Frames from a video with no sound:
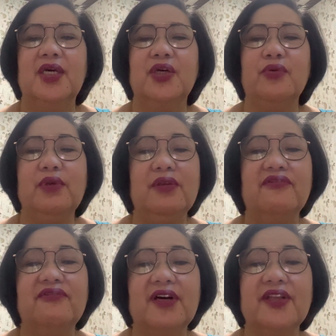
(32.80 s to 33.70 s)
will your
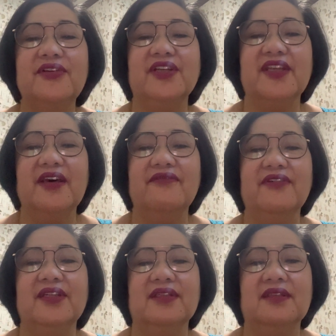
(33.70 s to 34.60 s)
Father in
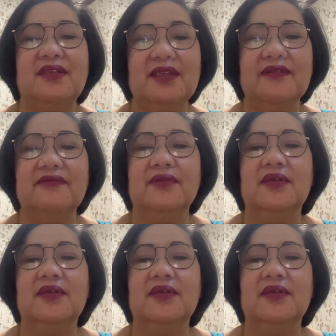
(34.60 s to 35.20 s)
heaven give